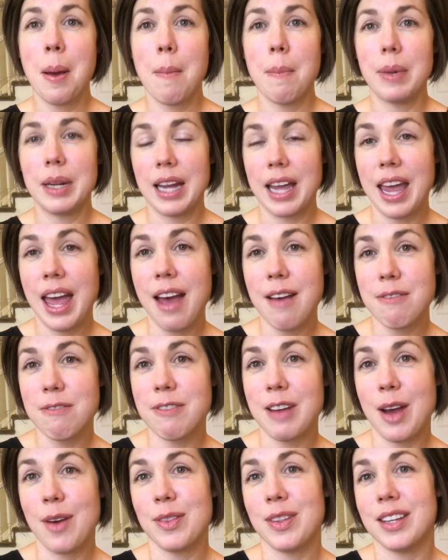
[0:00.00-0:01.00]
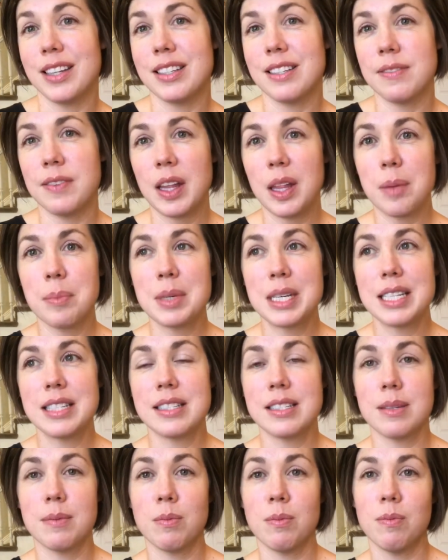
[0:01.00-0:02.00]
But I have found that developing
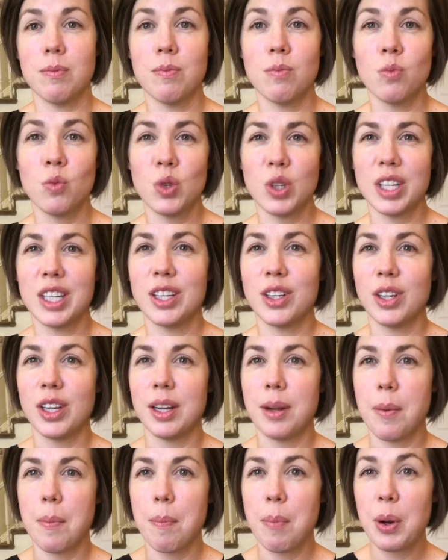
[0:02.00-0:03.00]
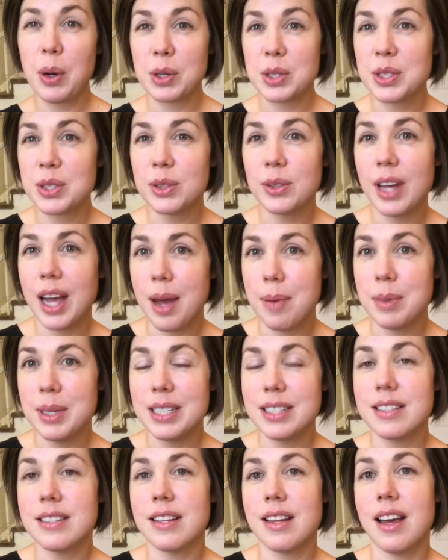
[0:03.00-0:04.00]
some really good personal
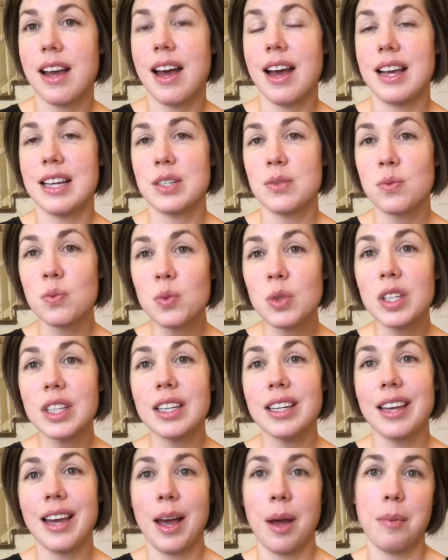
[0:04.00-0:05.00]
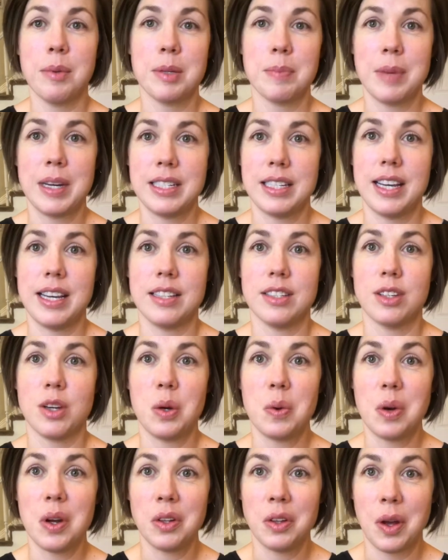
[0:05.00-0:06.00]
habits has really helped my days
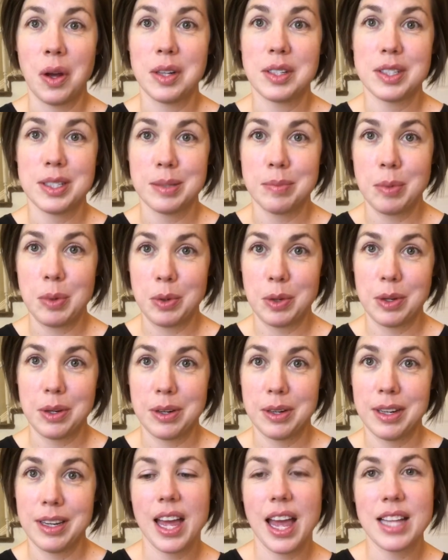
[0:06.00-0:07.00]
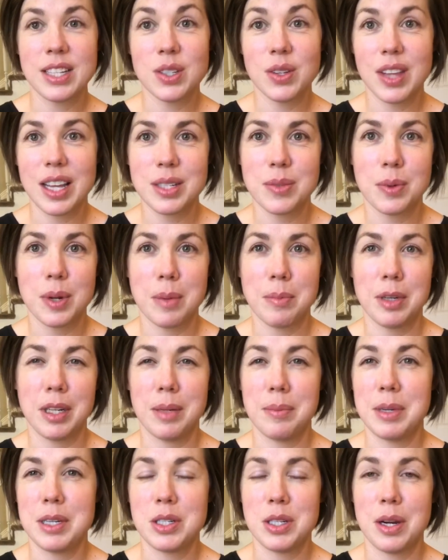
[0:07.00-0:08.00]
go a lot smoother. And so that's what I'm going to
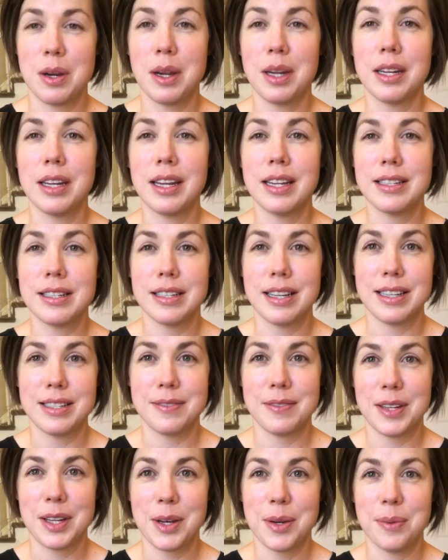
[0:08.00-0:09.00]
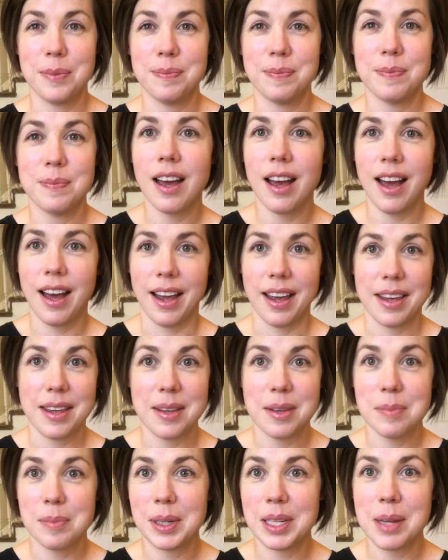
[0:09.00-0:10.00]
be sharing in today's video. Hi,
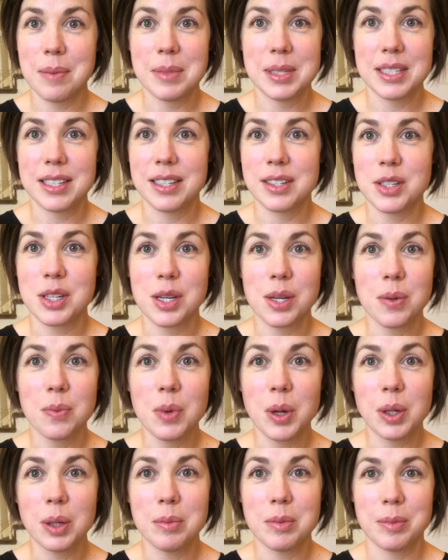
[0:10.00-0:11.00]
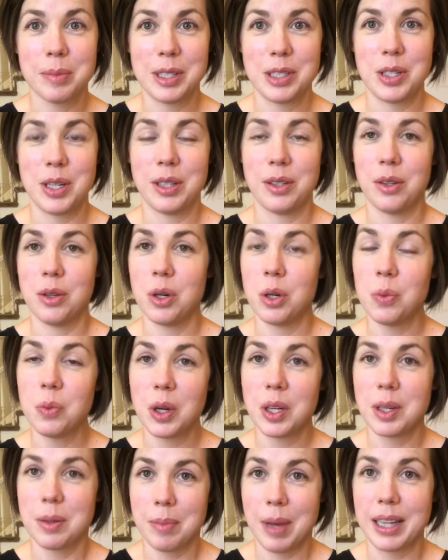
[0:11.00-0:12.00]
my name is Angie. Welcome to my channel, or
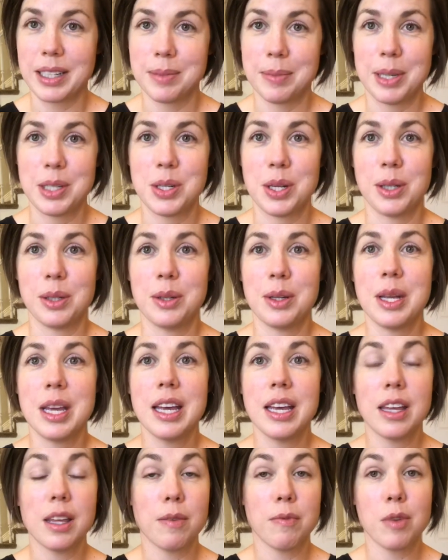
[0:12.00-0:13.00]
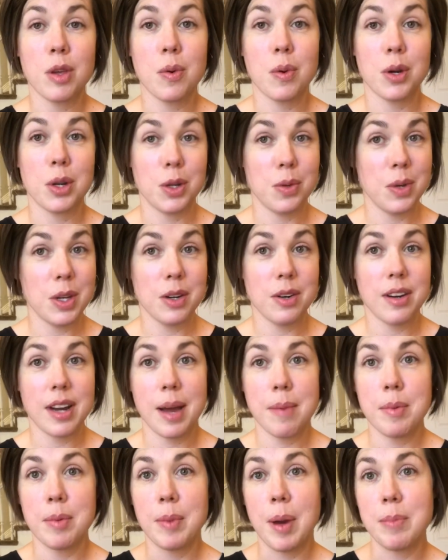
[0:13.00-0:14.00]
welcome back to my channel. If you are new here,
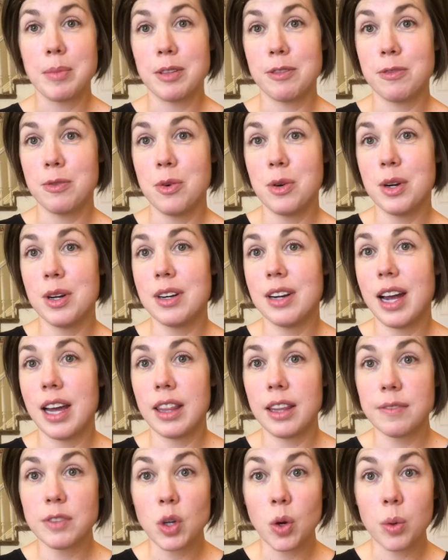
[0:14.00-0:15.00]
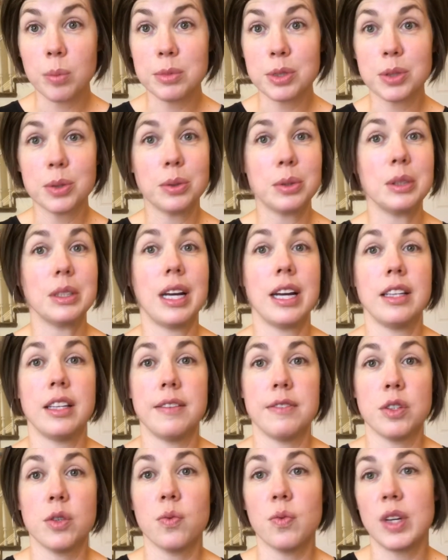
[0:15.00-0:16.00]
I'm a mom to four. I love to homeschool. I
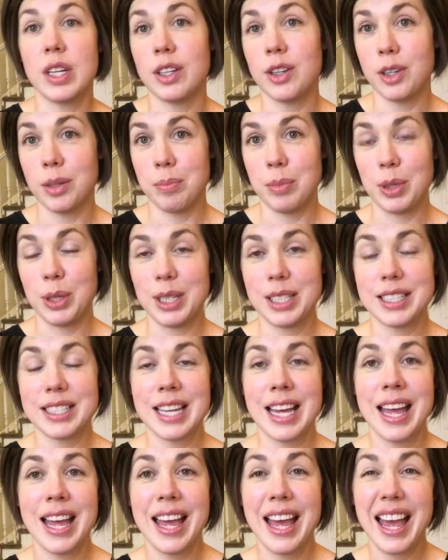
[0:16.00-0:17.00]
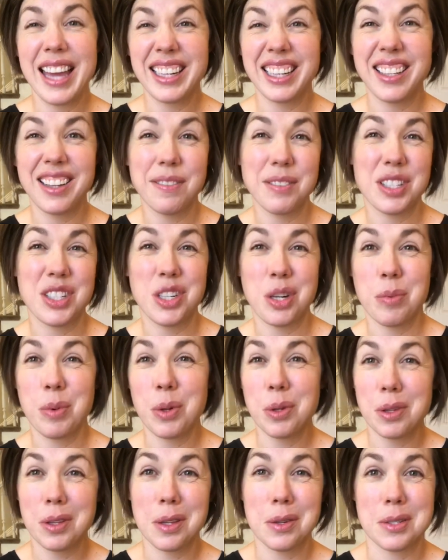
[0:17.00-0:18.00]
love to read good books, and I love to share
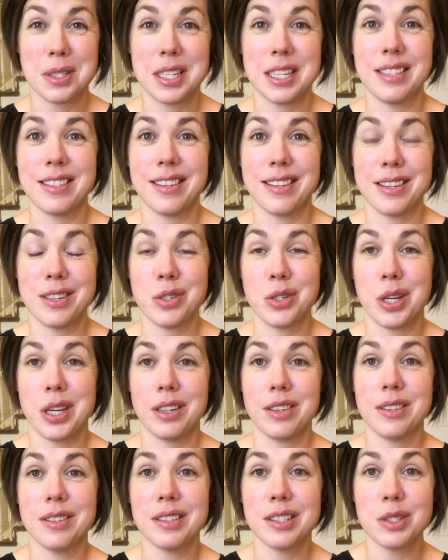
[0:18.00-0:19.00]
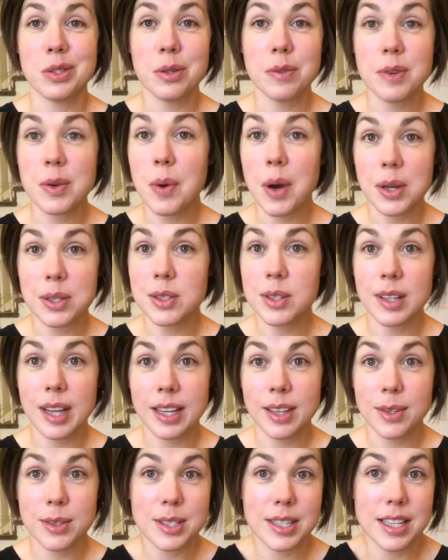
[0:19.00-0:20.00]
both of those things on this channel. So if you also like
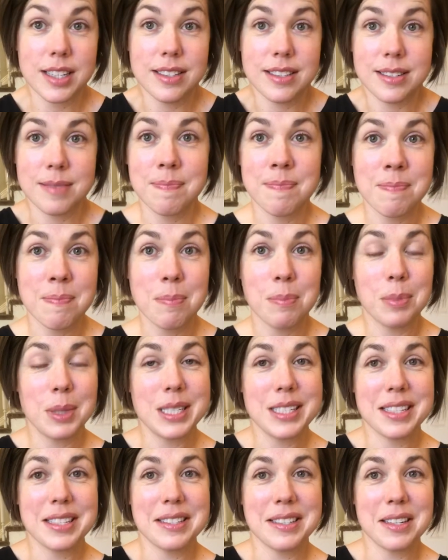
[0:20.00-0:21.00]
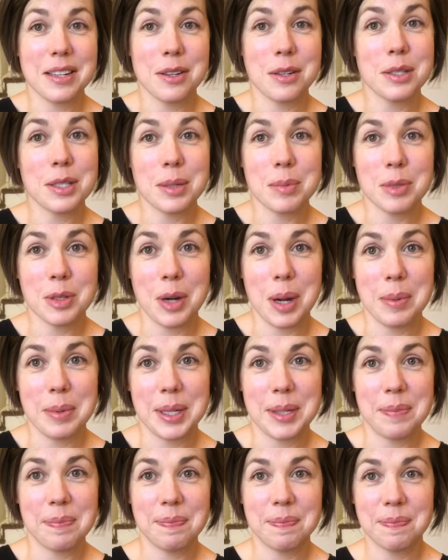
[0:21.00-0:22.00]
those things, please consider subscribing.
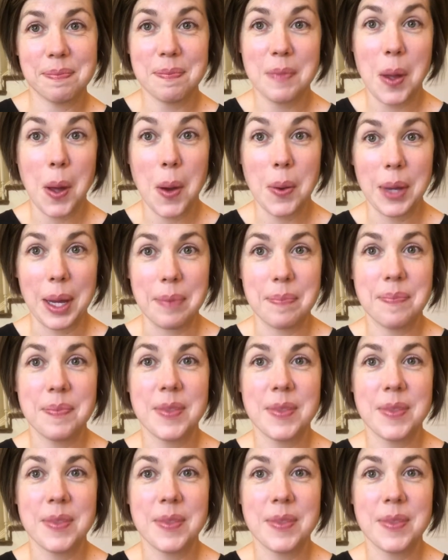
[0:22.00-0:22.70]
Okay.